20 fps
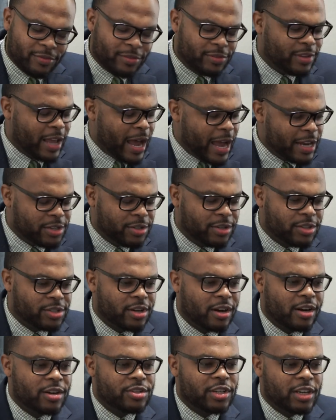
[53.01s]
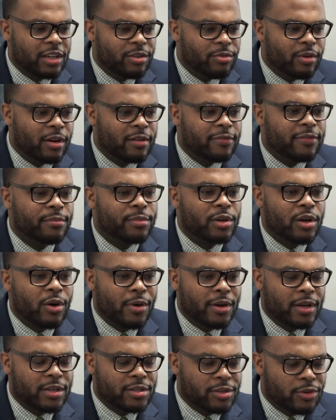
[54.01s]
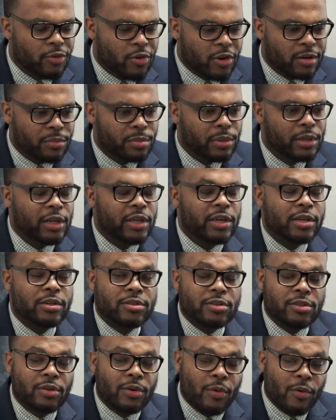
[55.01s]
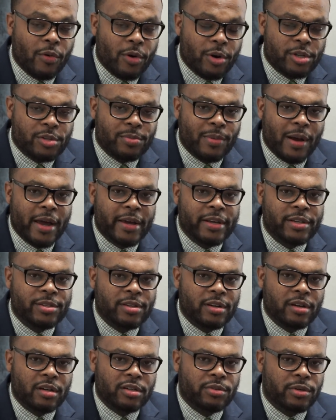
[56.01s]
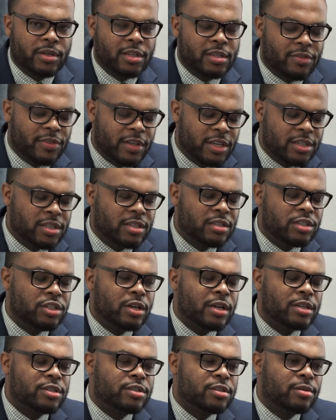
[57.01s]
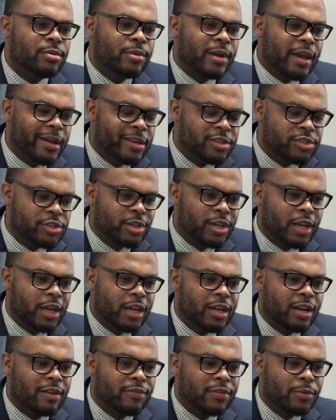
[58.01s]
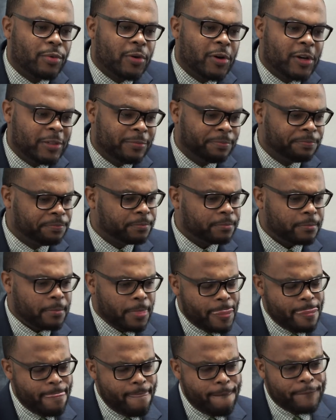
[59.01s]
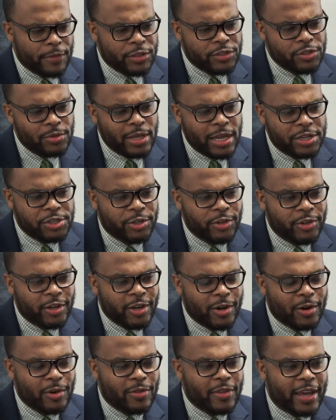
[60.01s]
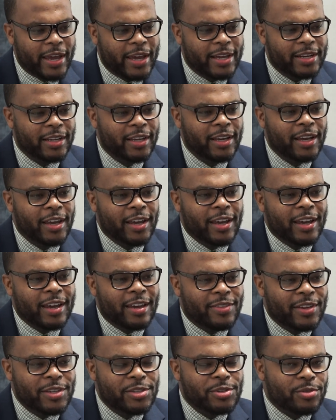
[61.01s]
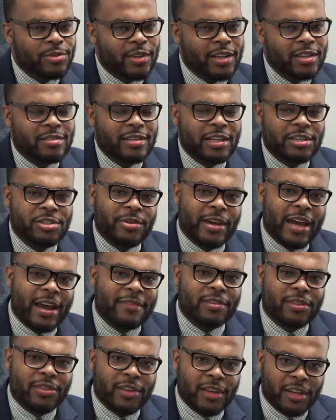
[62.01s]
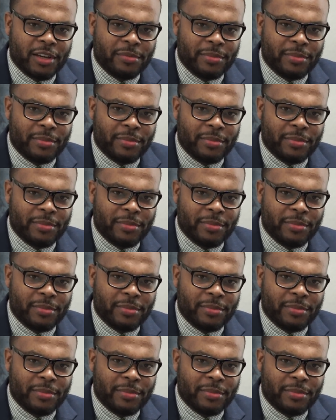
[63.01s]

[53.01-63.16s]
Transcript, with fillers: not to discourage anyone from going into orthopedics or spine surgery, this is just to educate everyone to let you know that these are things that you have to think